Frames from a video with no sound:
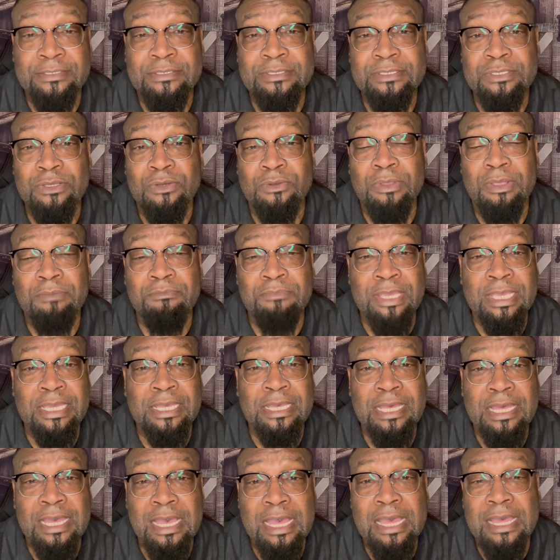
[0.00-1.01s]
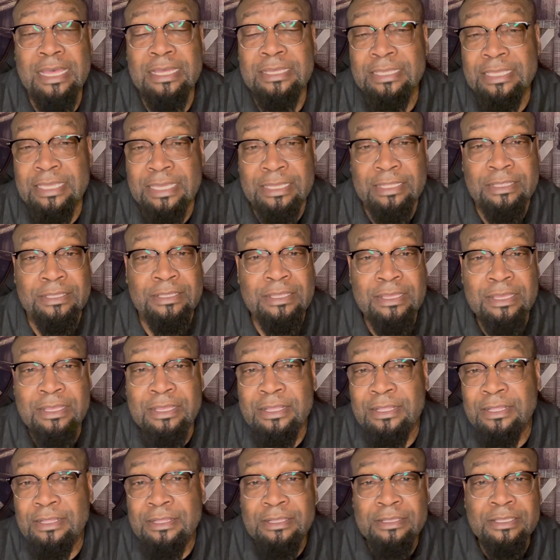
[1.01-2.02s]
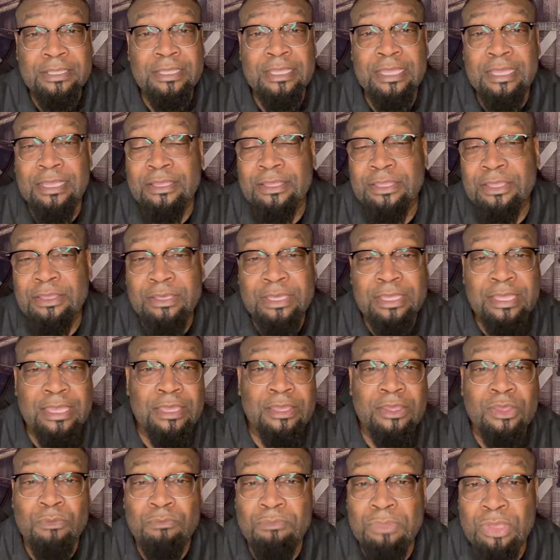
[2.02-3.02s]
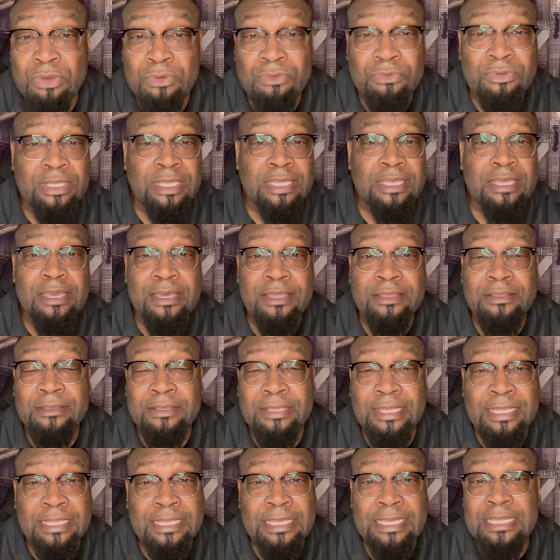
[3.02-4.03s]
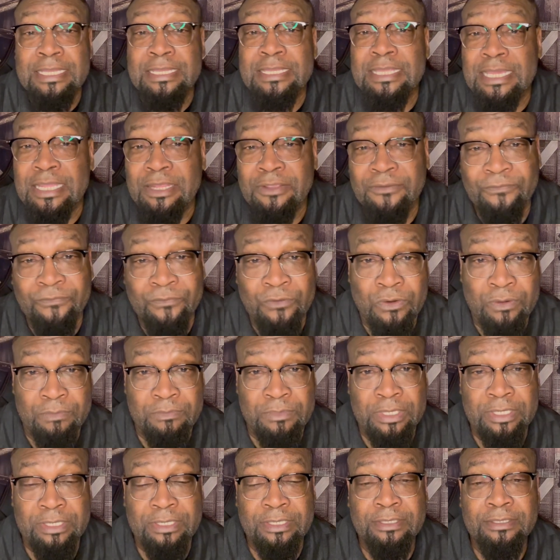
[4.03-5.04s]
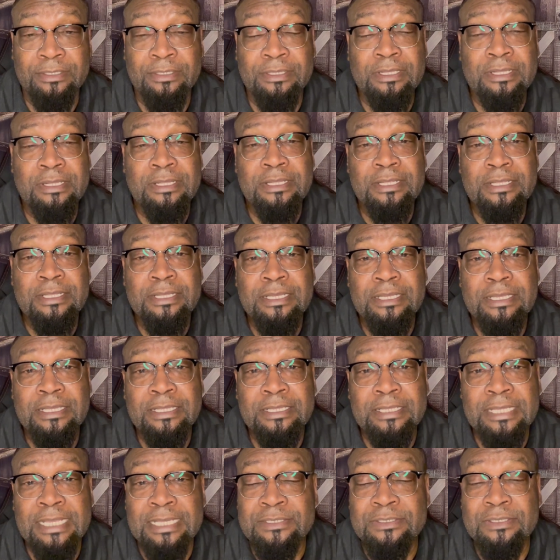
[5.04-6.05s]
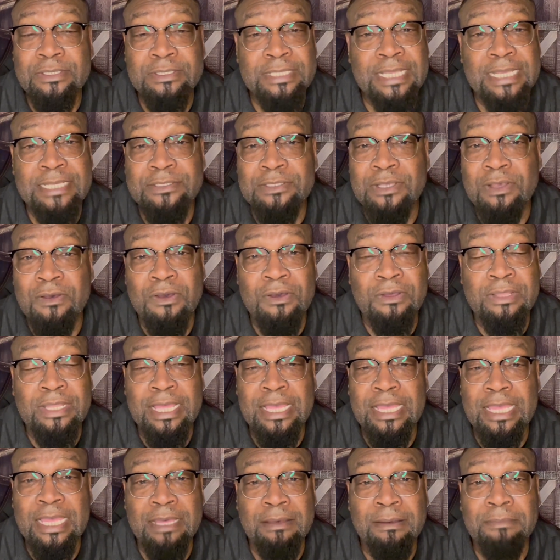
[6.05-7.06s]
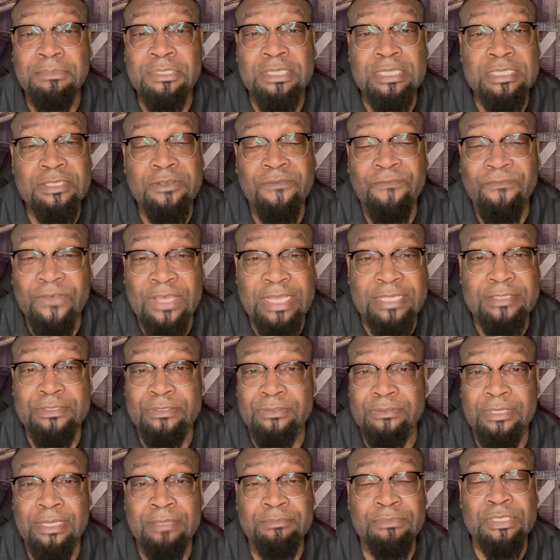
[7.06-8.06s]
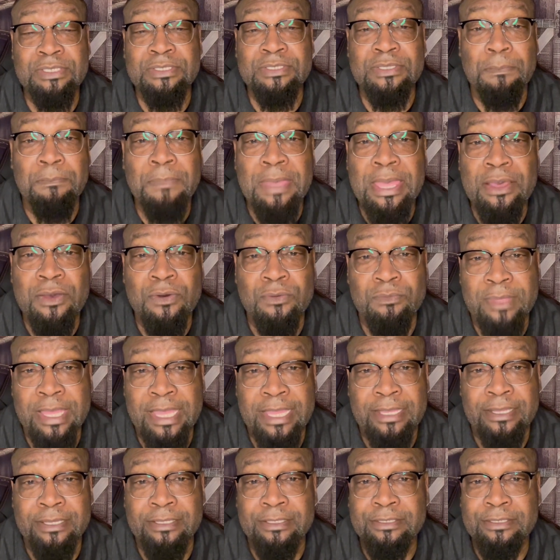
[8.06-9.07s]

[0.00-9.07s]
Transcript: so that me and God can can can commune together and he did it for me. That's a, that's all I am. I'm just a vessel. I'm just a mailman.